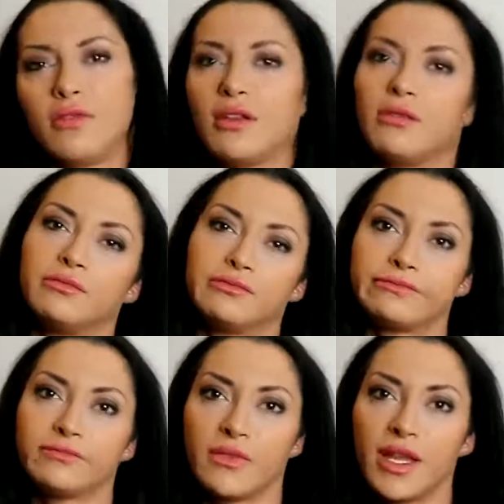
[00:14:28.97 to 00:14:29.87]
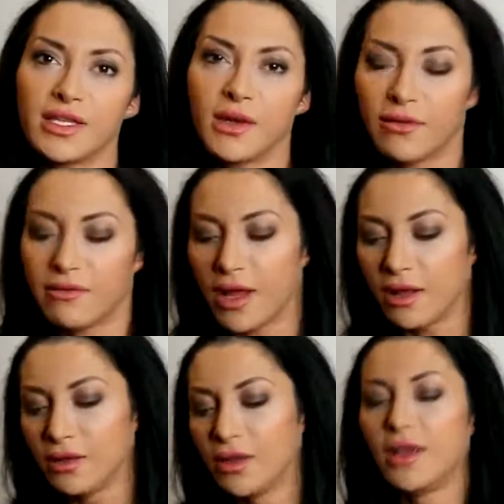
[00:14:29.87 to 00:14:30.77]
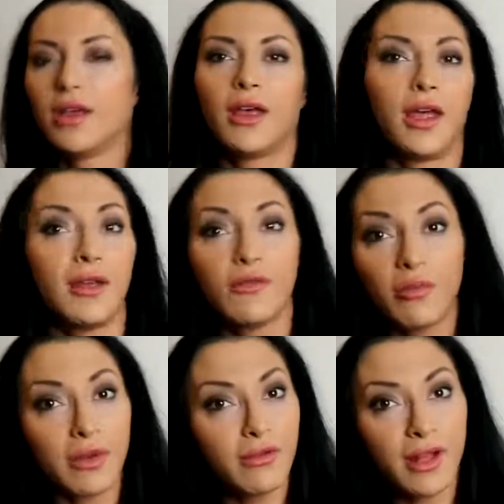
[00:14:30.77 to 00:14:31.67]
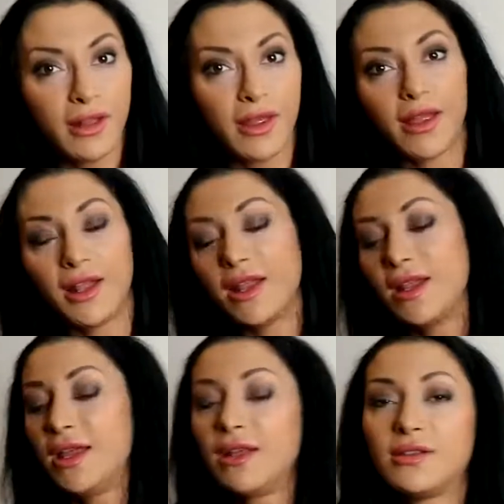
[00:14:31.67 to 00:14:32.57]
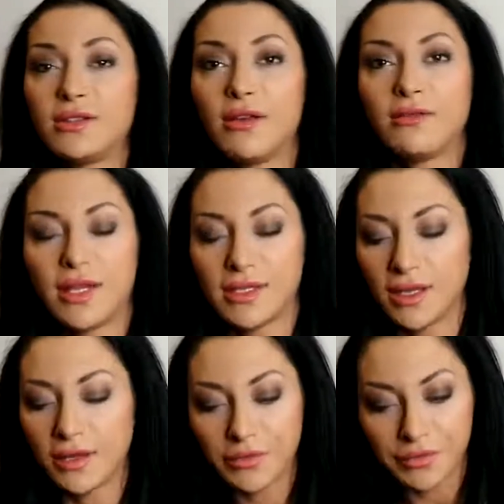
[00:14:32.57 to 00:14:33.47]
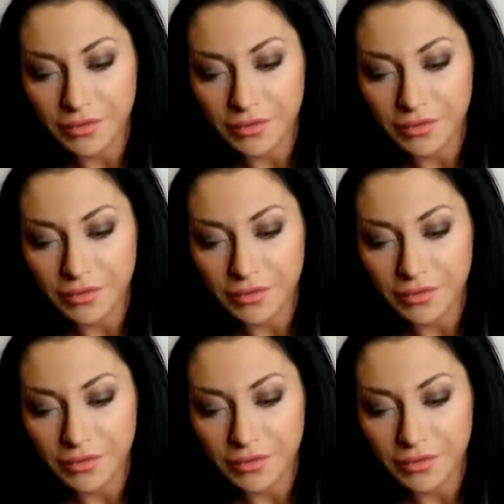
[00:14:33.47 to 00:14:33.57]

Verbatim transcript: You know, that's how I felt, and I've not been feeling like that lately, so that's good.